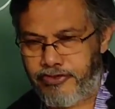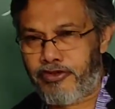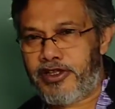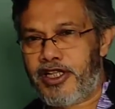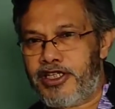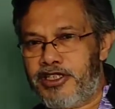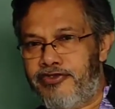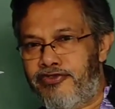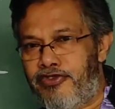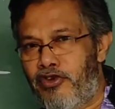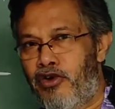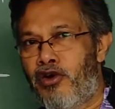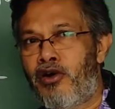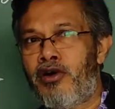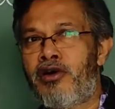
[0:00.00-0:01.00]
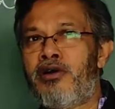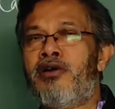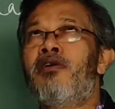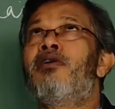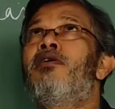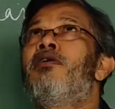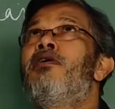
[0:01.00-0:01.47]
There is a floor,
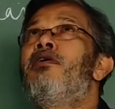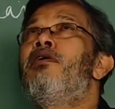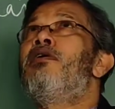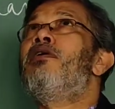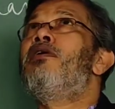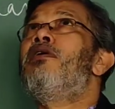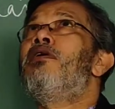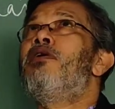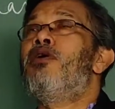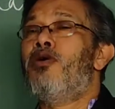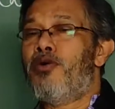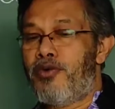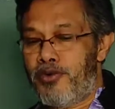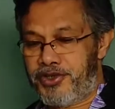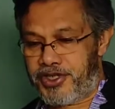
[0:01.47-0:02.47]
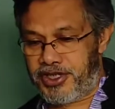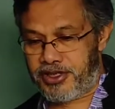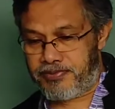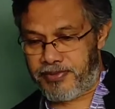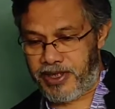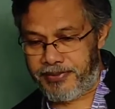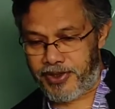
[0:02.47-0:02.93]
which
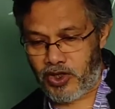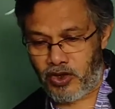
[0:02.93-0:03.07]
is maybe